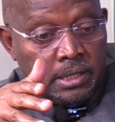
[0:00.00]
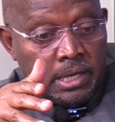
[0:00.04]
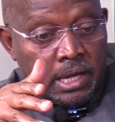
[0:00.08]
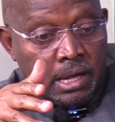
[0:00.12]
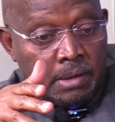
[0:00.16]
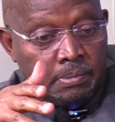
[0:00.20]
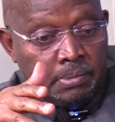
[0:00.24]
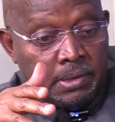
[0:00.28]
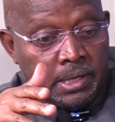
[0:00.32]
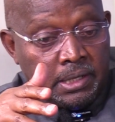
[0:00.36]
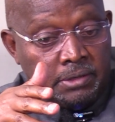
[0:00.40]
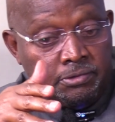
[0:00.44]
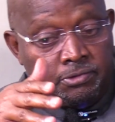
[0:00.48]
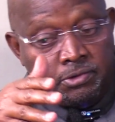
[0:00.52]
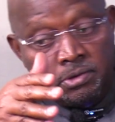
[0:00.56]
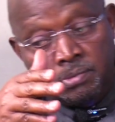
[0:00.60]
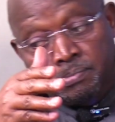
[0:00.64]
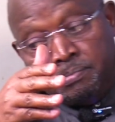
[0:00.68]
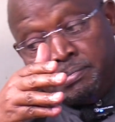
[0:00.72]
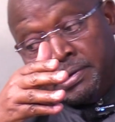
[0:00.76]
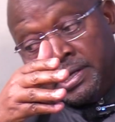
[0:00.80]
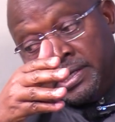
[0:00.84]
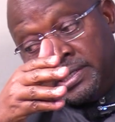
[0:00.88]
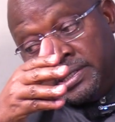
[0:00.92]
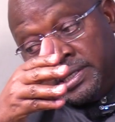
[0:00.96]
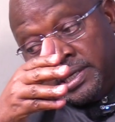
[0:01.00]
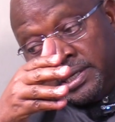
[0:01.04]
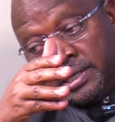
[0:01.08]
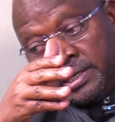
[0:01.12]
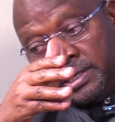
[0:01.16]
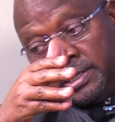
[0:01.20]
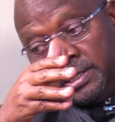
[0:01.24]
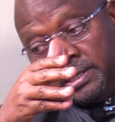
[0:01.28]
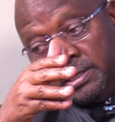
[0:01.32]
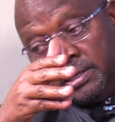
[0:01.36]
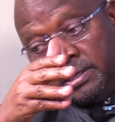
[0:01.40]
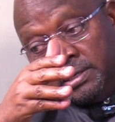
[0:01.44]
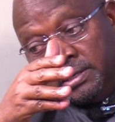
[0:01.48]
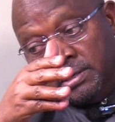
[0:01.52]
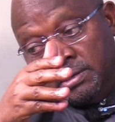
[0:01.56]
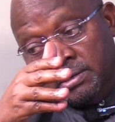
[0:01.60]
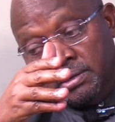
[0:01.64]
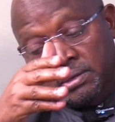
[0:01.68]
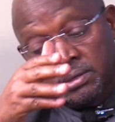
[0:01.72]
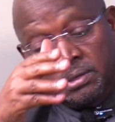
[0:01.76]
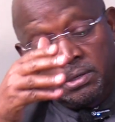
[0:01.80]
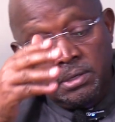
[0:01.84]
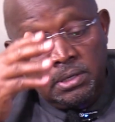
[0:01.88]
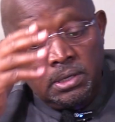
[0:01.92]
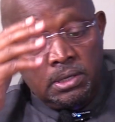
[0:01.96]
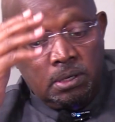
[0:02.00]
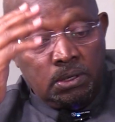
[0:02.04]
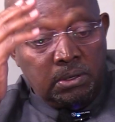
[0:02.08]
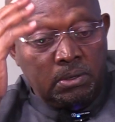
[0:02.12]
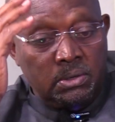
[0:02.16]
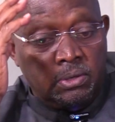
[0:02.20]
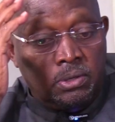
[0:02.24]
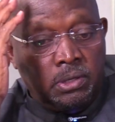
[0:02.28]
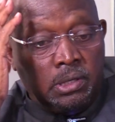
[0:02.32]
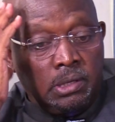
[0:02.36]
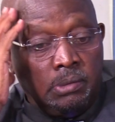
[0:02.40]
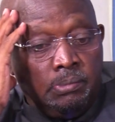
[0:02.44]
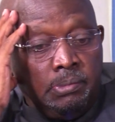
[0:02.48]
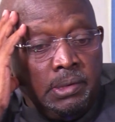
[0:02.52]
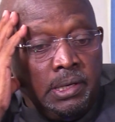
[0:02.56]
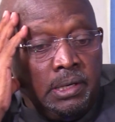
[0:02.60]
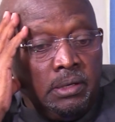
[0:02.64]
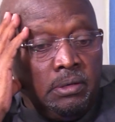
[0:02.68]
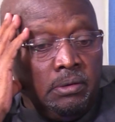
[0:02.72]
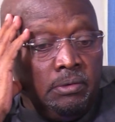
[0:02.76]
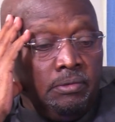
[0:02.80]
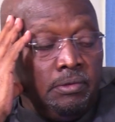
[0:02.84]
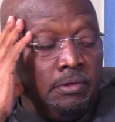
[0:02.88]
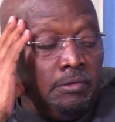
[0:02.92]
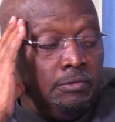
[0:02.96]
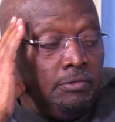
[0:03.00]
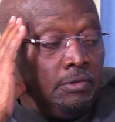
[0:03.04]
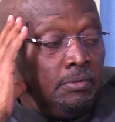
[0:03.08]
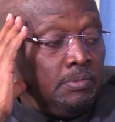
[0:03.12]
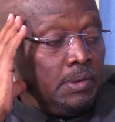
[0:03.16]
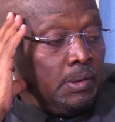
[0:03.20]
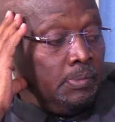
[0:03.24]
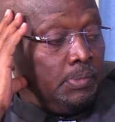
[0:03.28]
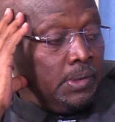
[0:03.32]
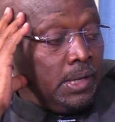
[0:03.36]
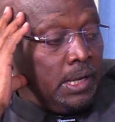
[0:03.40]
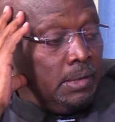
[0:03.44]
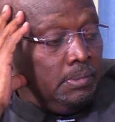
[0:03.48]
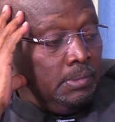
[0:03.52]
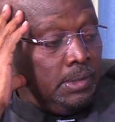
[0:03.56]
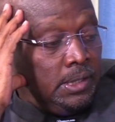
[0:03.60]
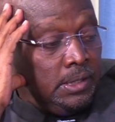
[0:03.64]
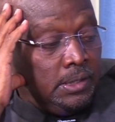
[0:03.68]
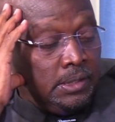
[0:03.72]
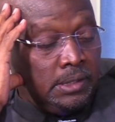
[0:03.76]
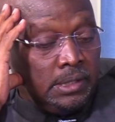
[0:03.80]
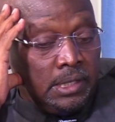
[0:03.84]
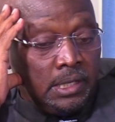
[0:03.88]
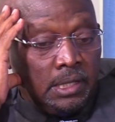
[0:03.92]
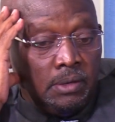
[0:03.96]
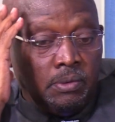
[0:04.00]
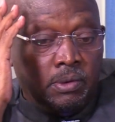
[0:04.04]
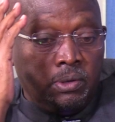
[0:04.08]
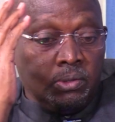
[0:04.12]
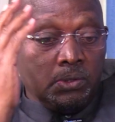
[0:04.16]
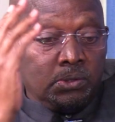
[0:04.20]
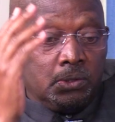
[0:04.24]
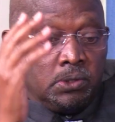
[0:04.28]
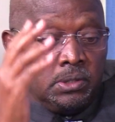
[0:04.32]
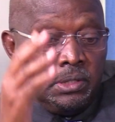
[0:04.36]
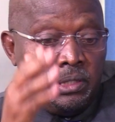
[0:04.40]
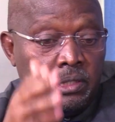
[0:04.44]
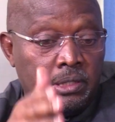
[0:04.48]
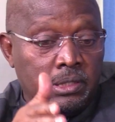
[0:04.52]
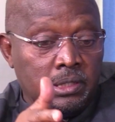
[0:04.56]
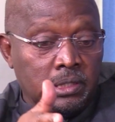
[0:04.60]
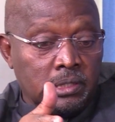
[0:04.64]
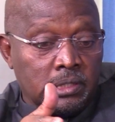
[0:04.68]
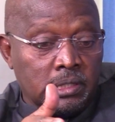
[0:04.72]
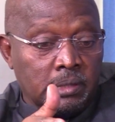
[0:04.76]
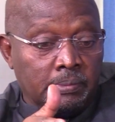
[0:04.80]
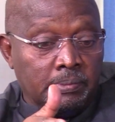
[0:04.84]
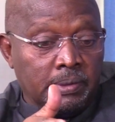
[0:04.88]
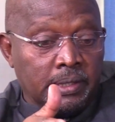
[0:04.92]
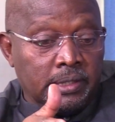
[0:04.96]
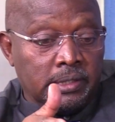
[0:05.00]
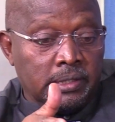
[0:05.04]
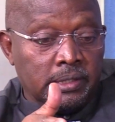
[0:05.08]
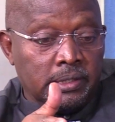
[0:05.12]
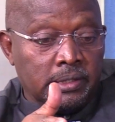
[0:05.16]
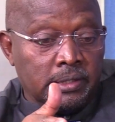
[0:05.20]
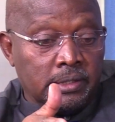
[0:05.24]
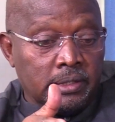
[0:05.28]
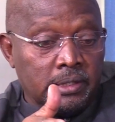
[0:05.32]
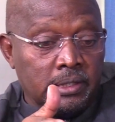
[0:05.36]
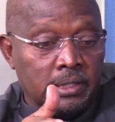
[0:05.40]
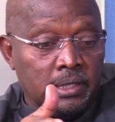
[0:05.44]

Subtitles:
apart from partaking on the bed of the former prime minister, they were also eating chapatis.